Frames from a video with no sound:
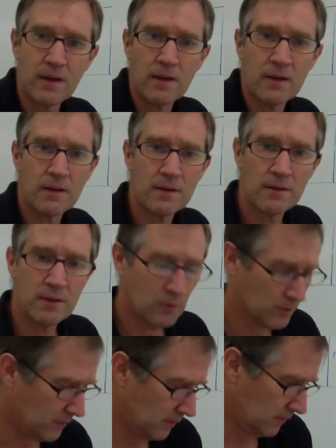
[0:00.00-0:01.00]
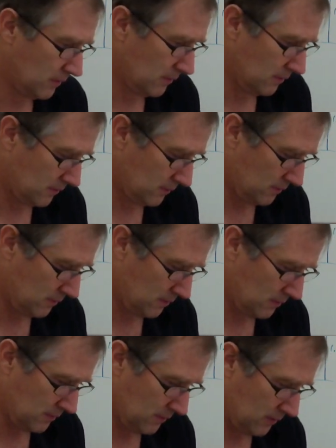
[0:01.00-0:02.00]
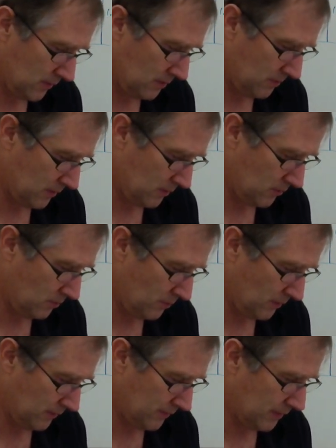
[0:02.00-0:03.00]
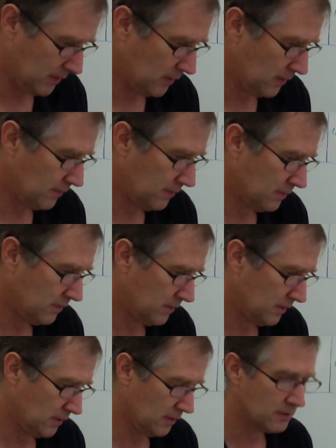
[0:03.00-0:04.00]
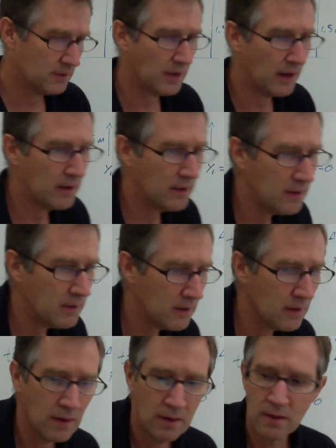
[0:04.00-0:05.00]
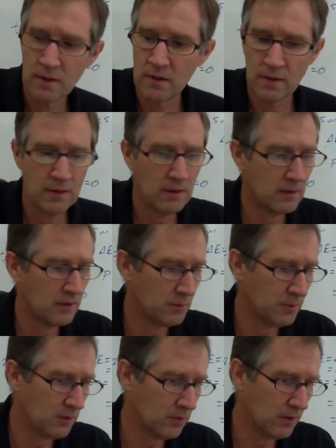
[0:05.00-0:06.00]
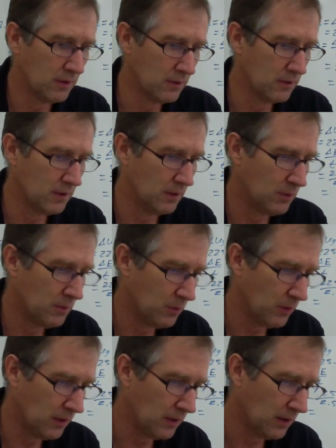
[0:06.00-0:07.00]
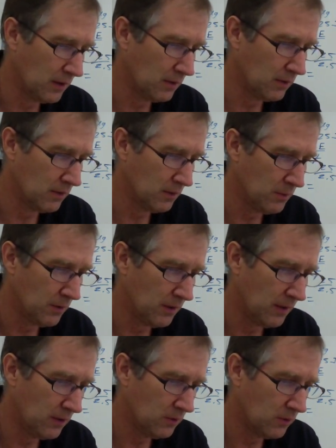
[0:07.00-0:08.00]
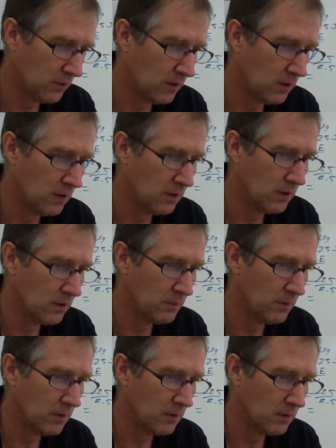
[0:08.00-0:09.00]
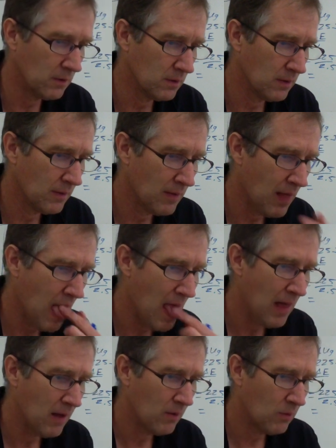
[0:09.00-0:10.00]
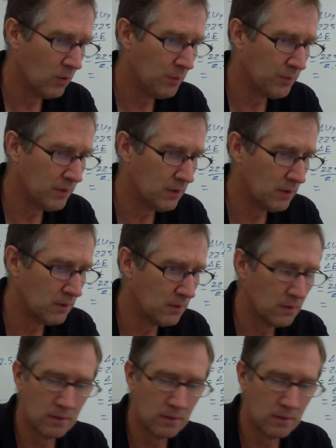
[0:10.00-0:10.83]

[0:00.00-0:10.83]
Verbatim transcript: Uh, let's see what this is. All right, all right 2.5 is 90. Let's just be sure that's the same number I got on my answer key, I mean, whoopsies.